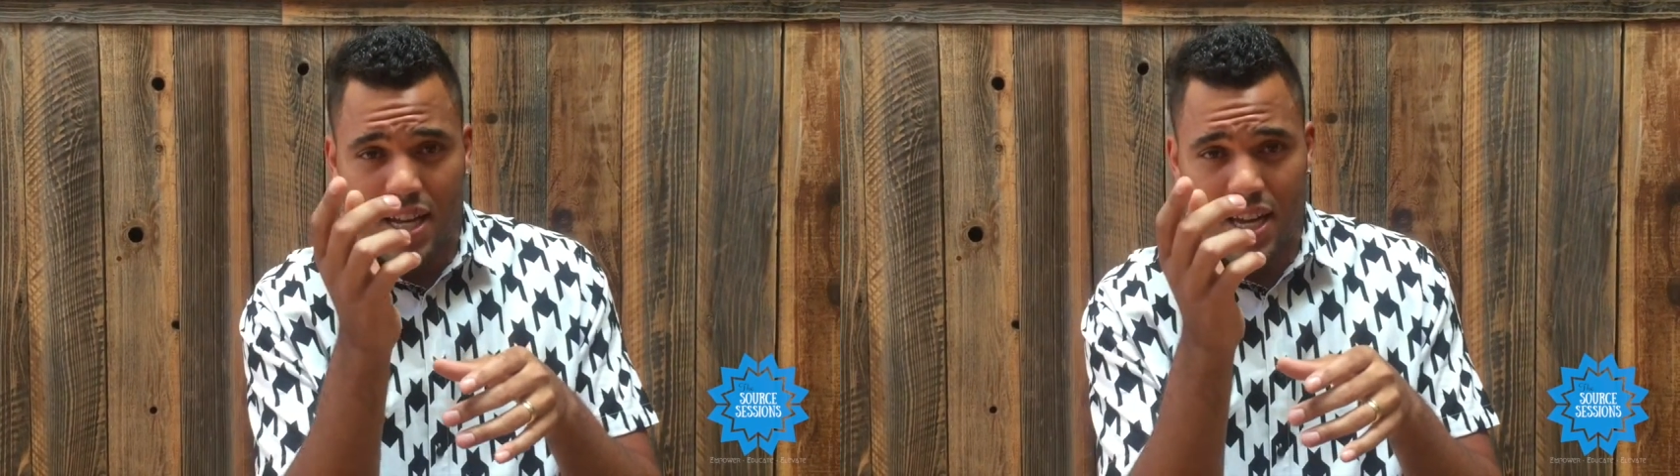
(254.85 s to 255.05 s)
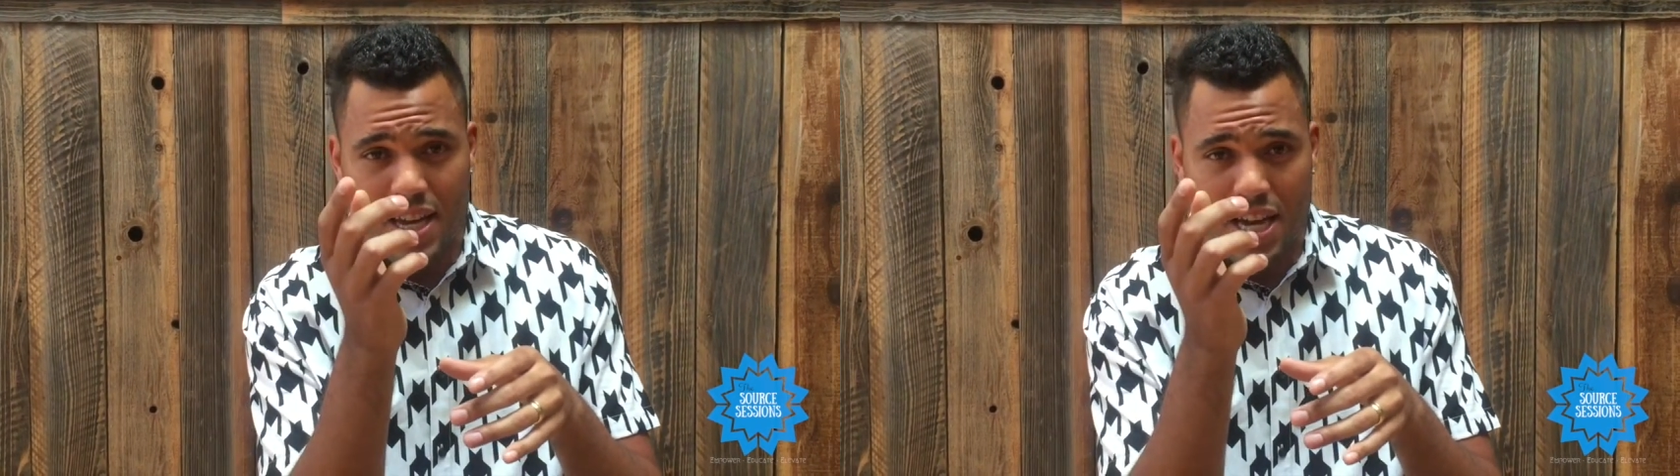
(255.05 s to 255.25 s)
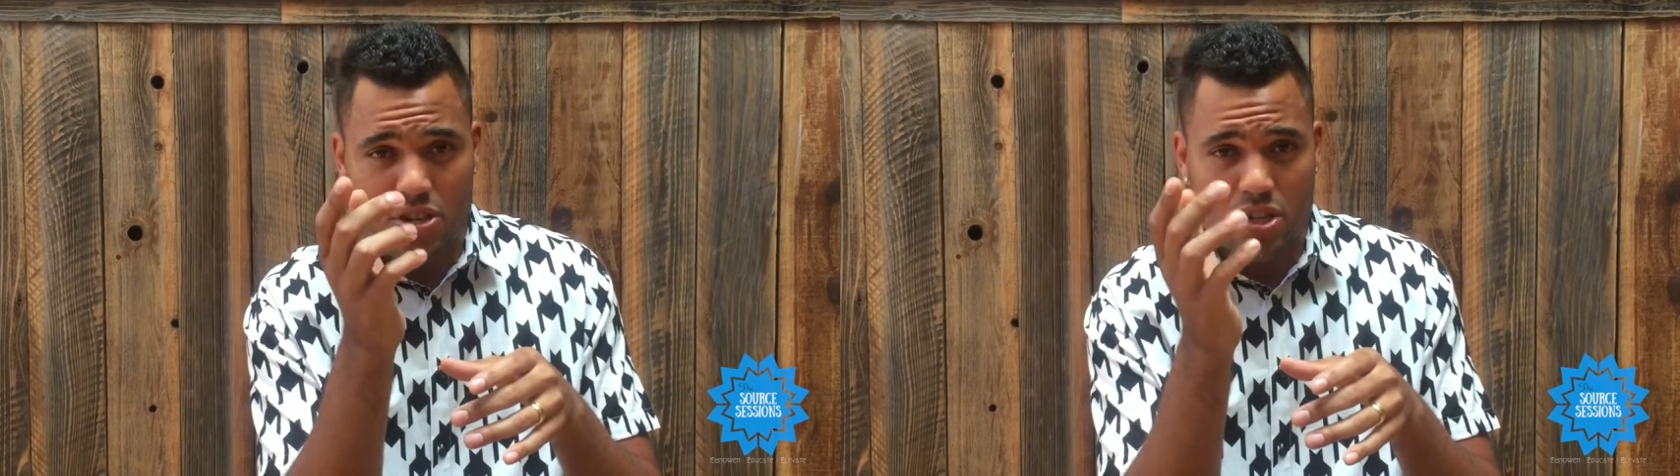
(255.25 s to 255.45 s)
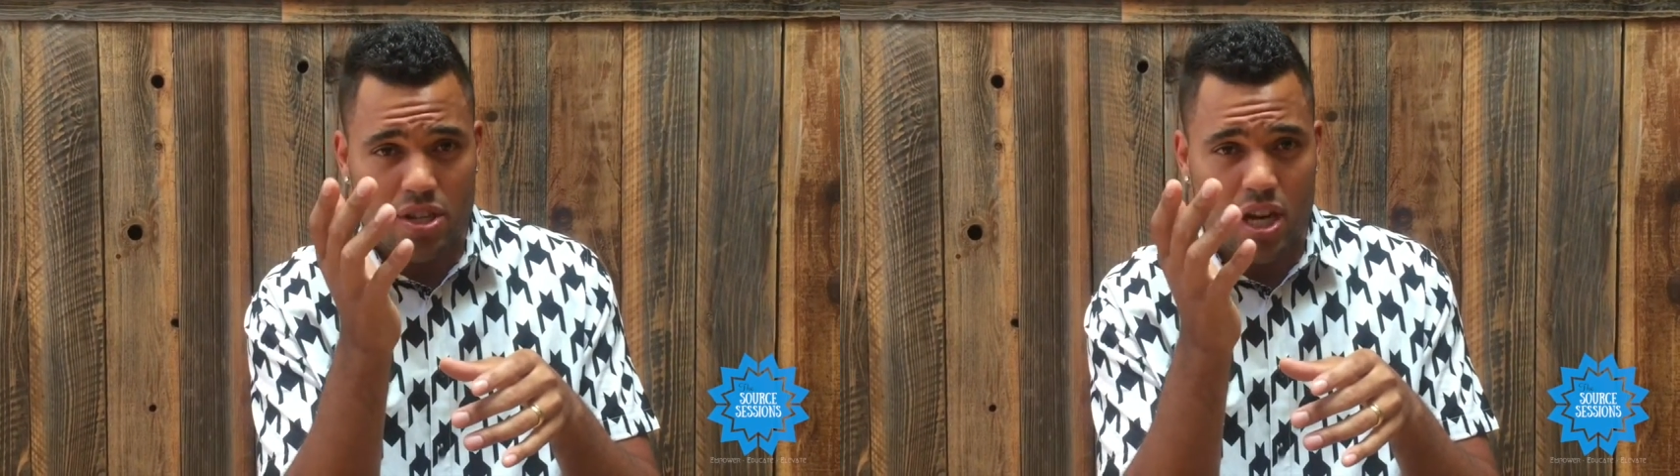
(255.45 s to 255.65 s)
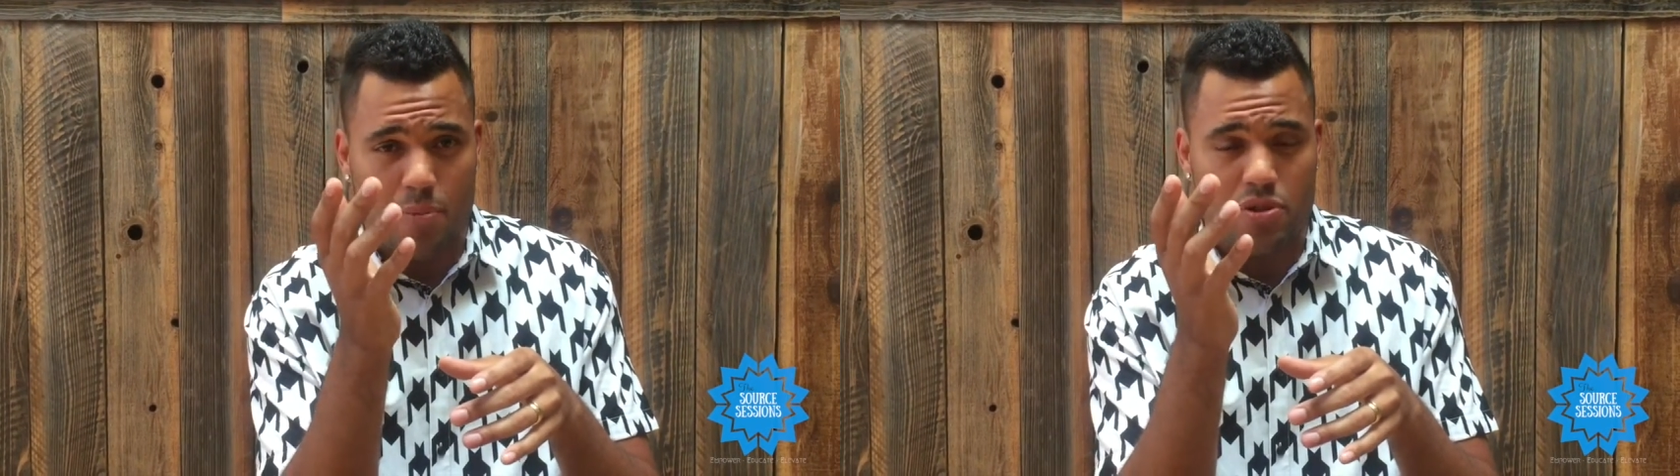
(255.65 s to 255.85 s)
connection to
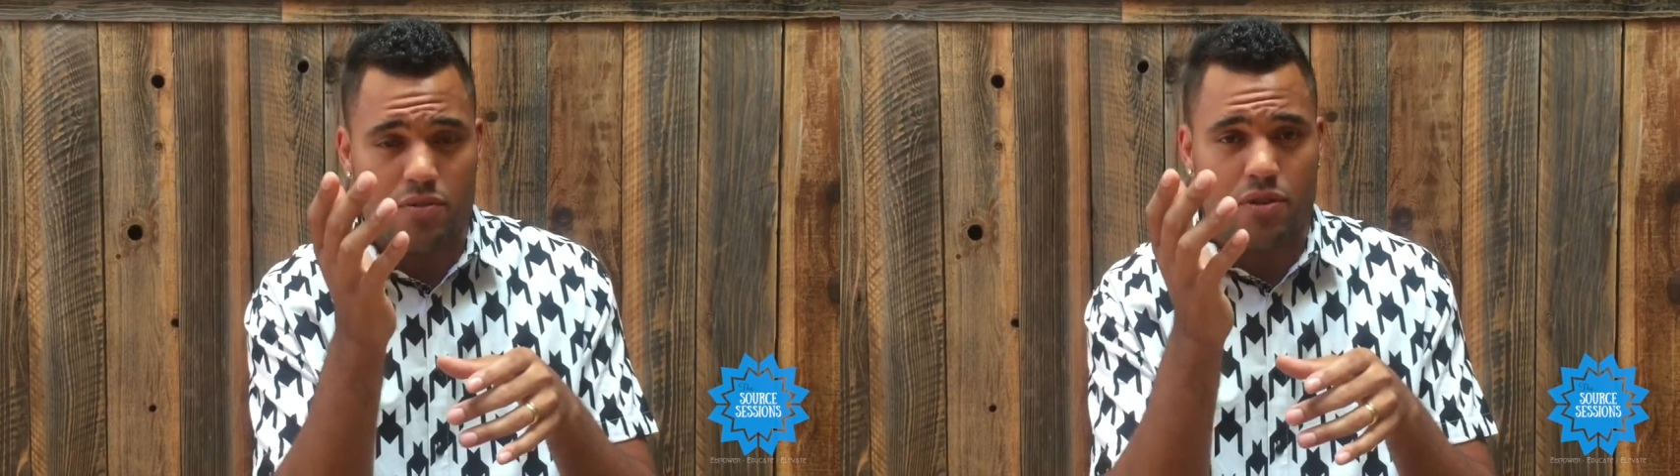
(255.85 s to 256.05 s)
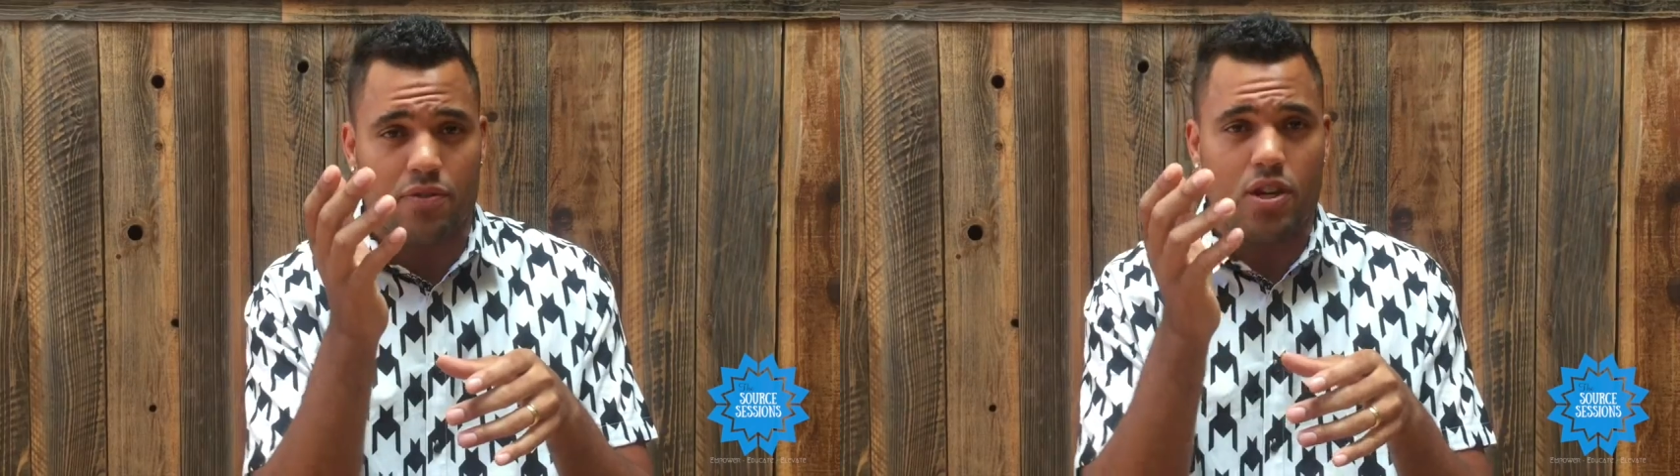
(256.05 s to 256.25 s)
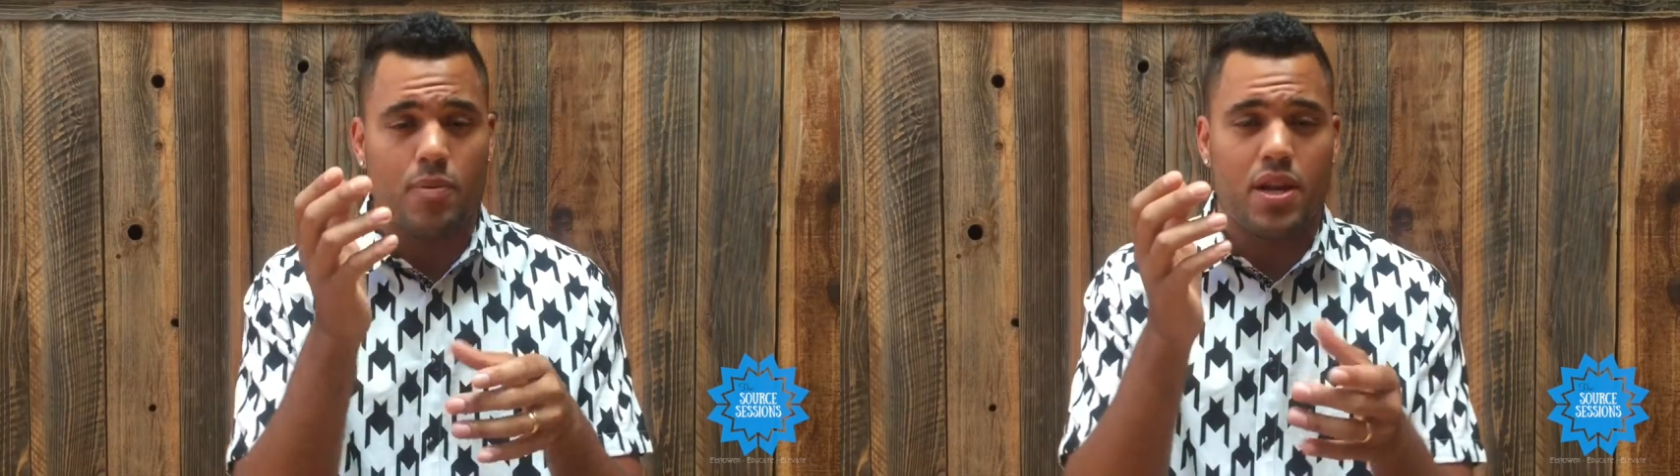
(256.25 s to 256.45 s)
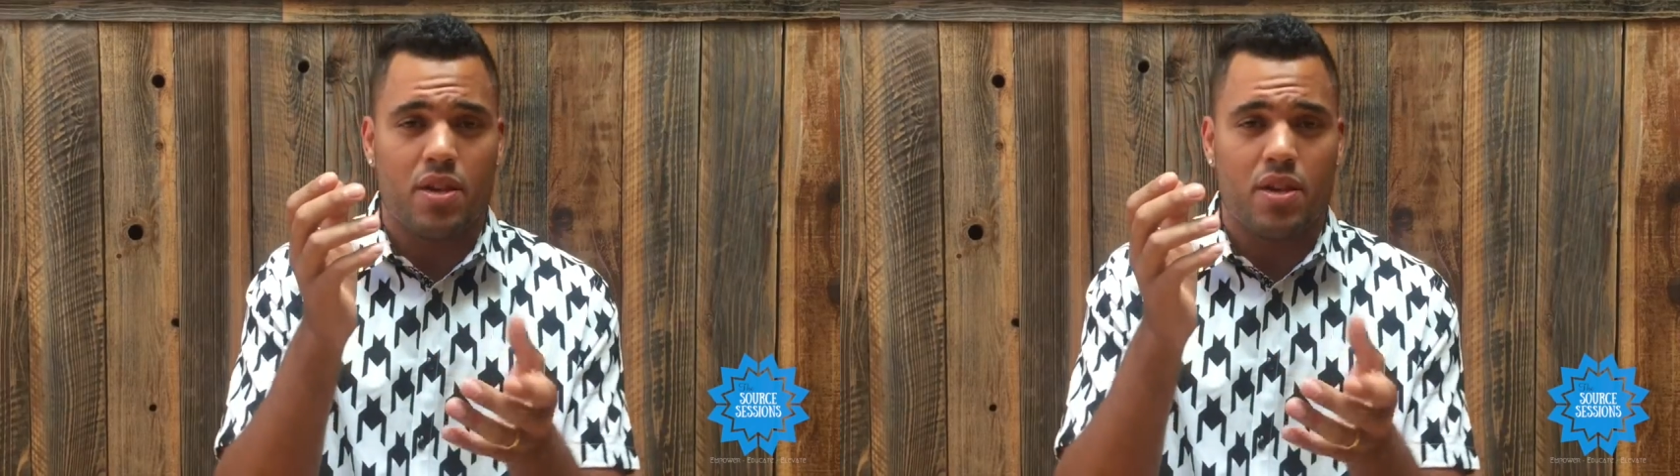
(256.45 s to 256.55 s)
the upper cervical vertebra,